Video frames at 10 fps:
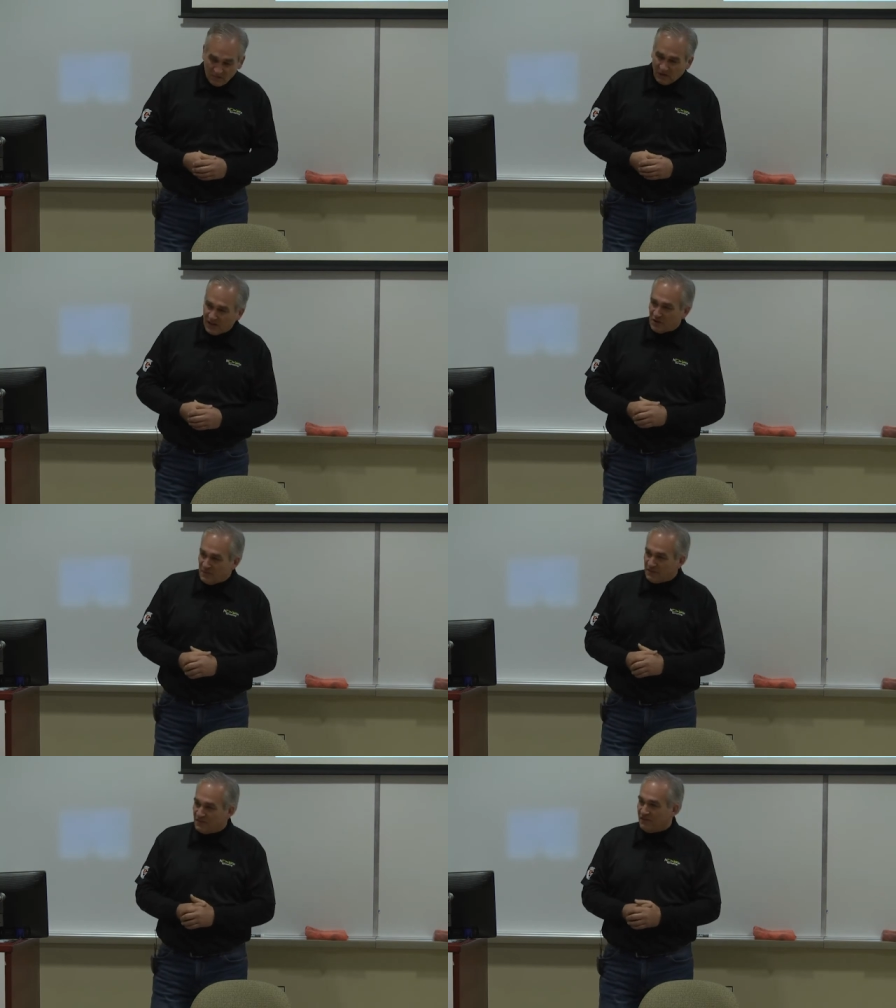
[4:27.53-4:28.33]
but a little
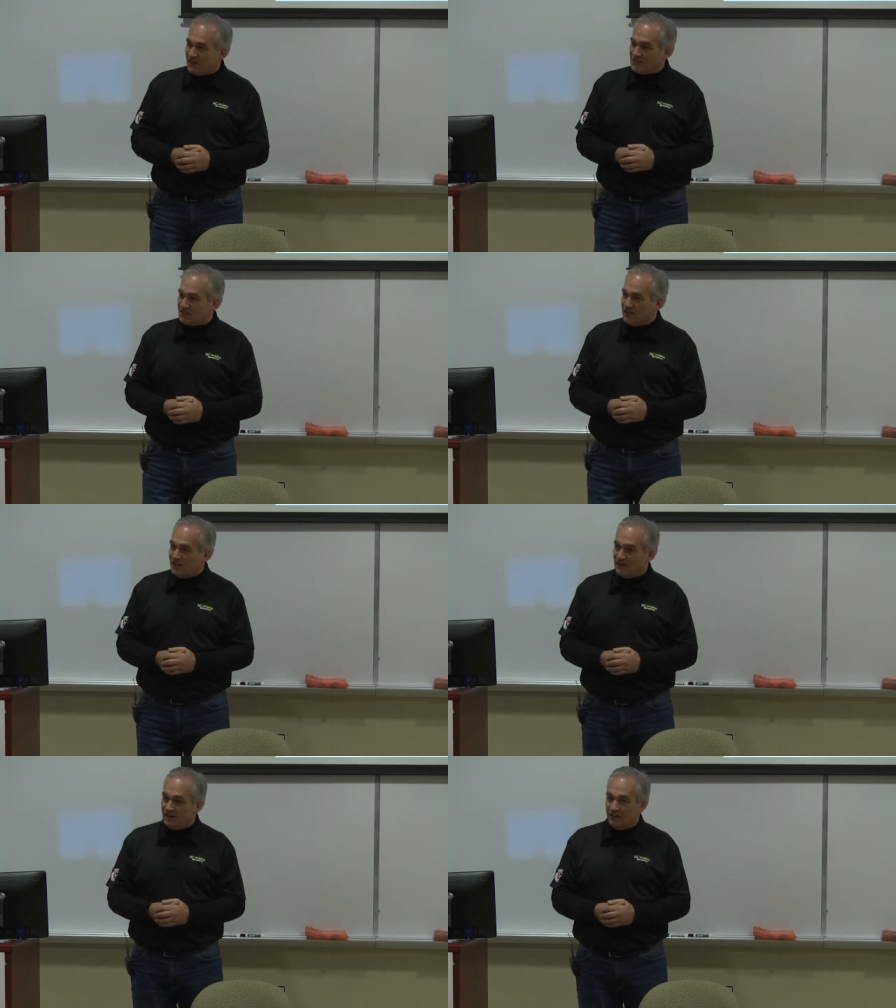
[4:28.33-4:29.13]
bit of advice
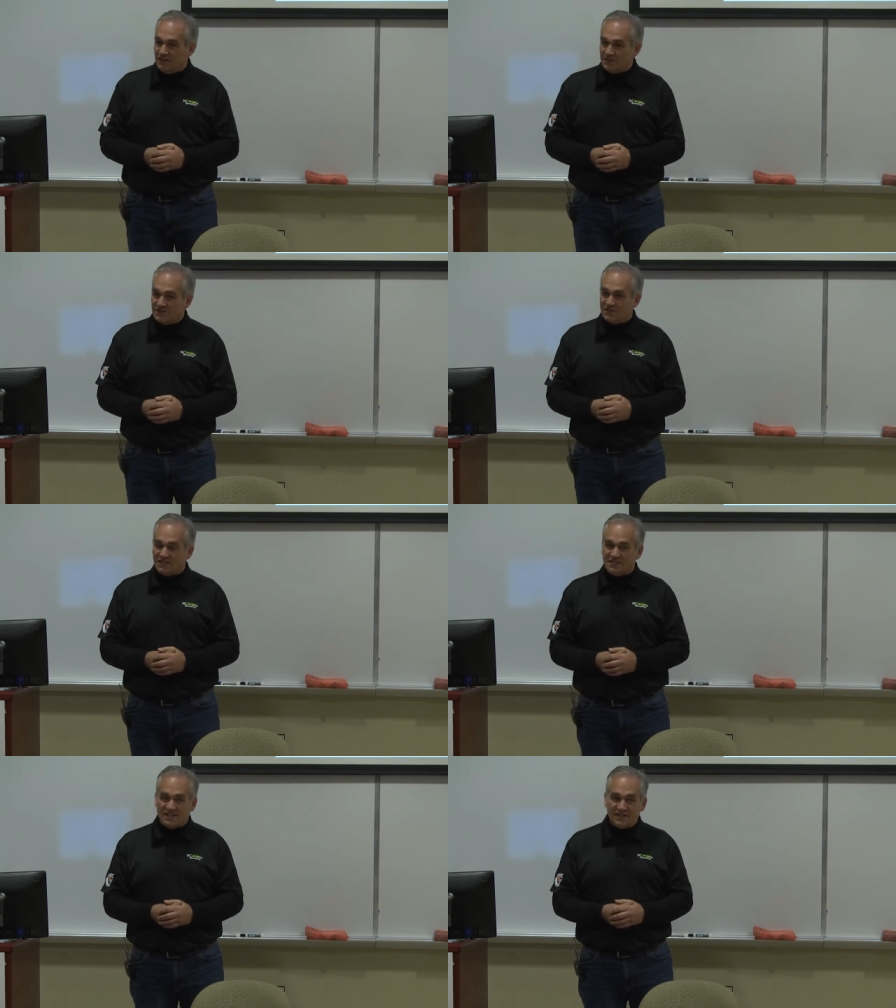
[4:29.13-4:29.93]
uh,
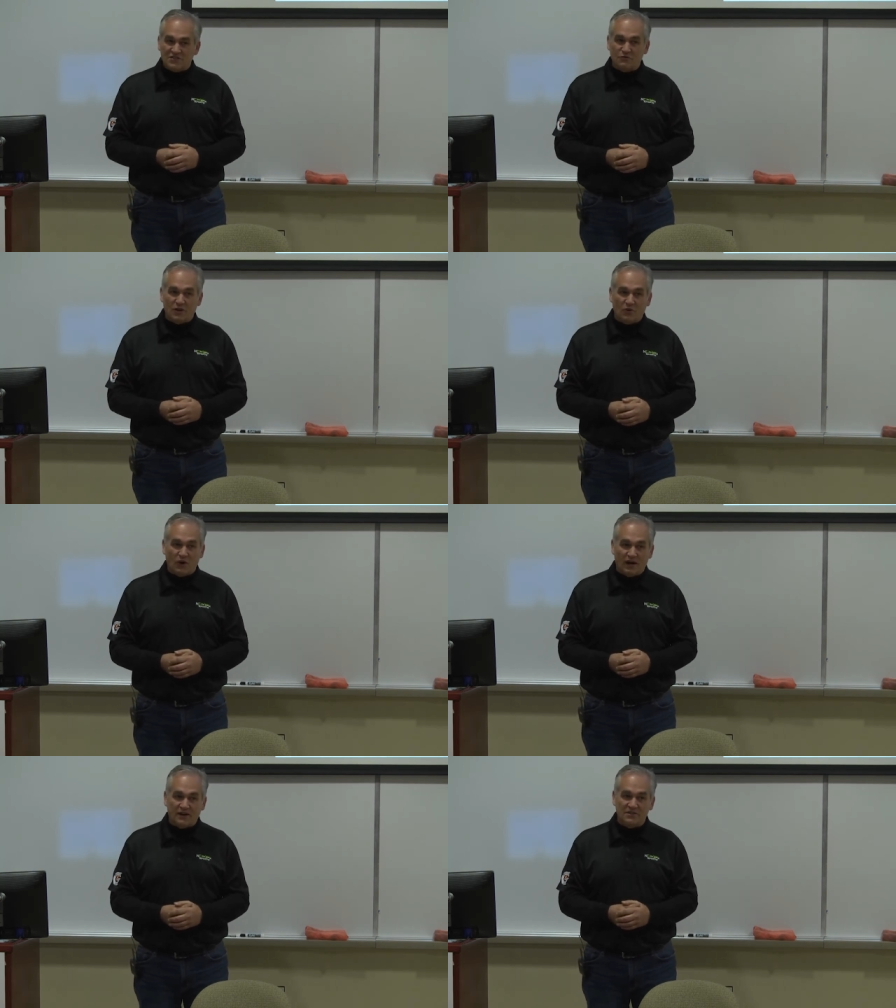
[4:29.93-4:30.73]
success
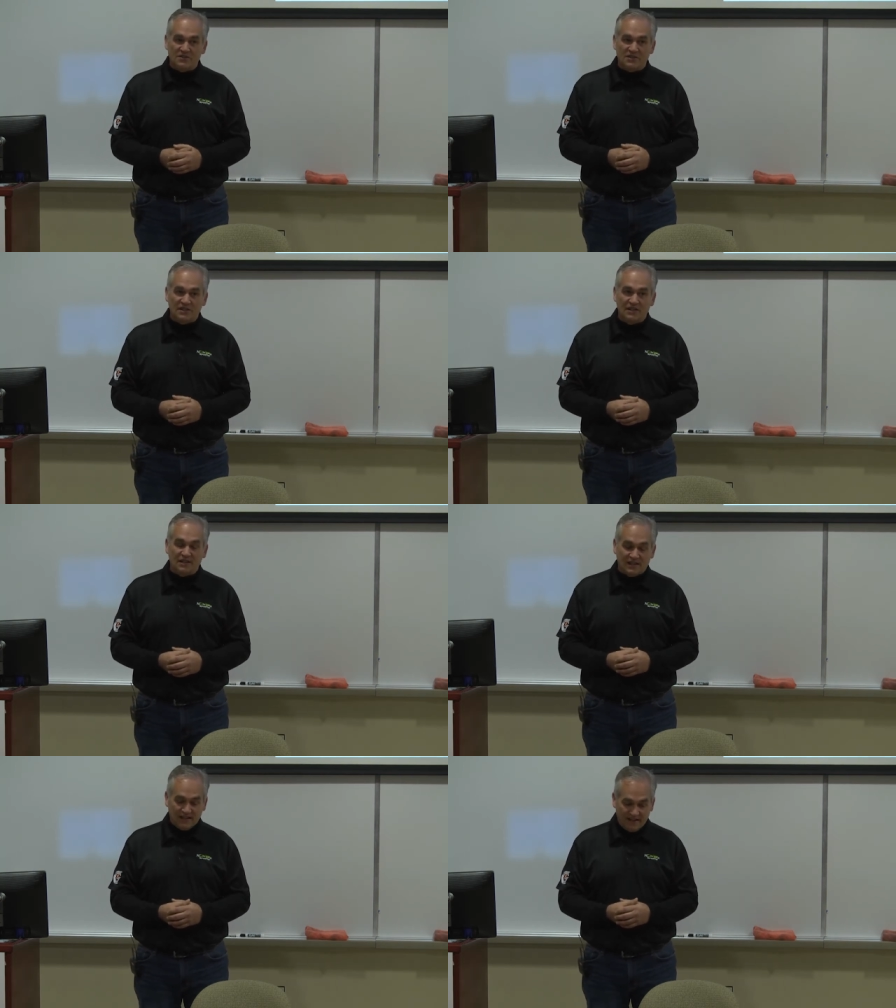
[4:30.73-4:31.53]
requires
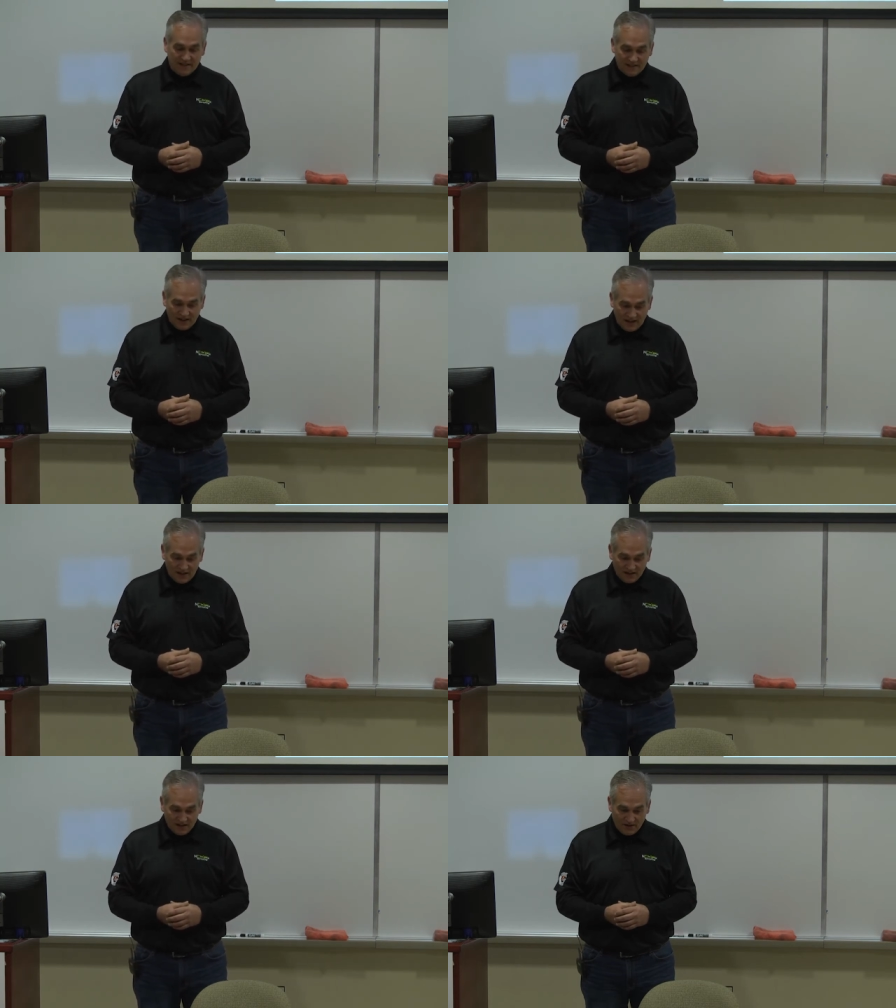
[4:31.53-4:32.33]
a
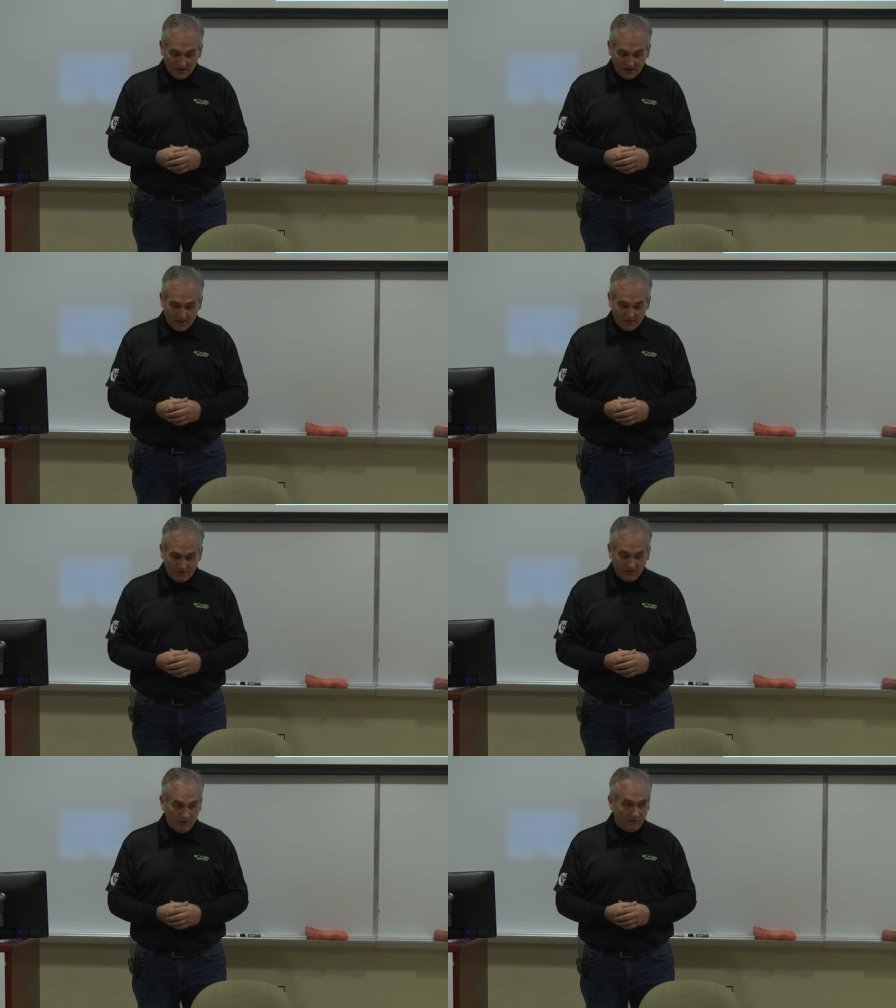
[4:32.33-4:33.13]
lot
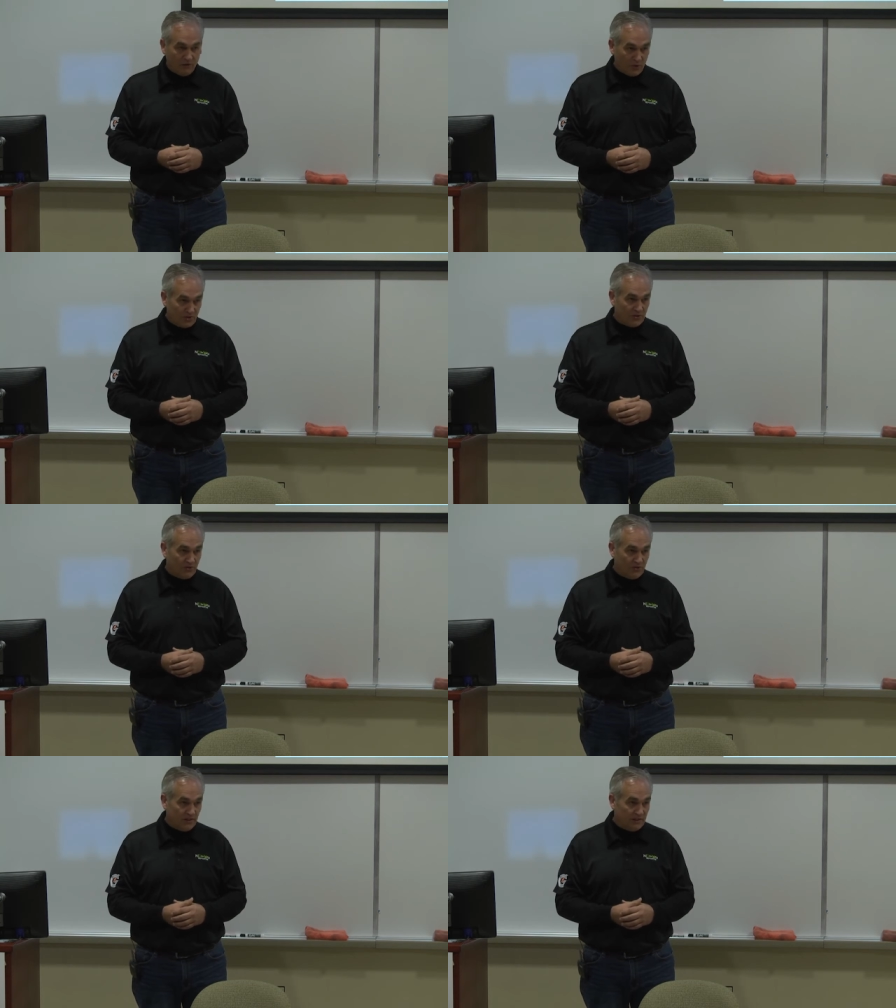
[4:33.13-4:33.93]
of
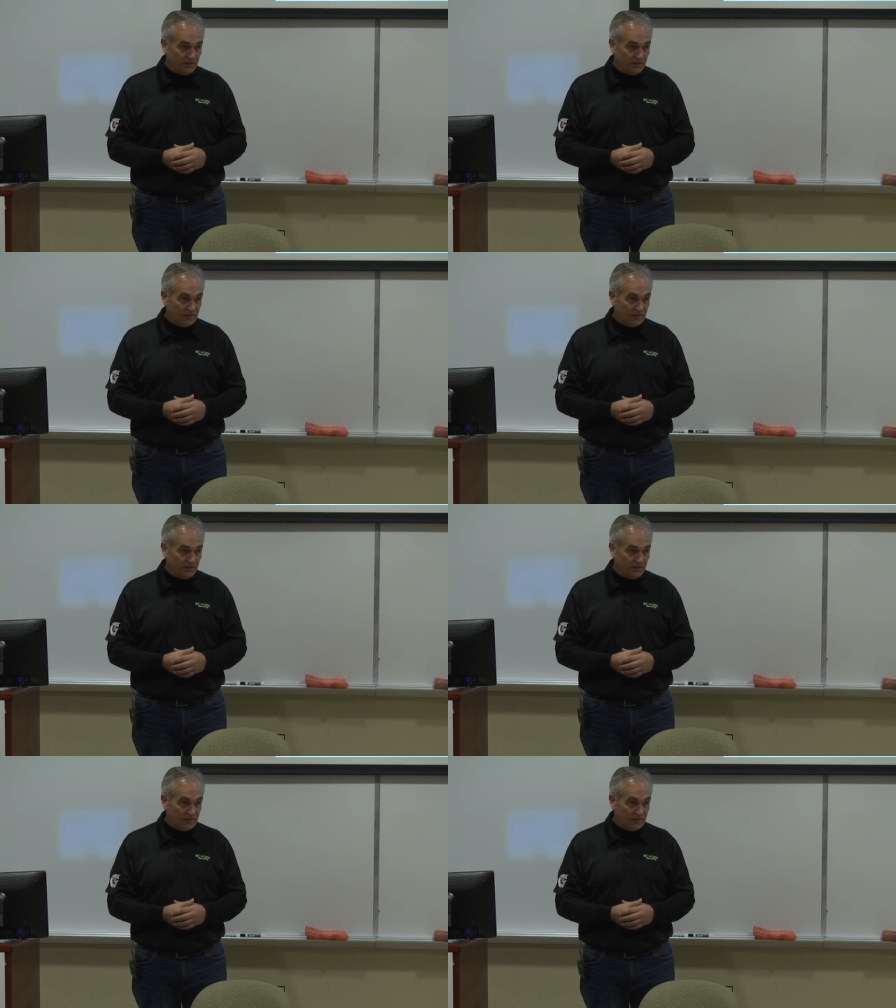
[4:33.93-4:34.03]
fortitude.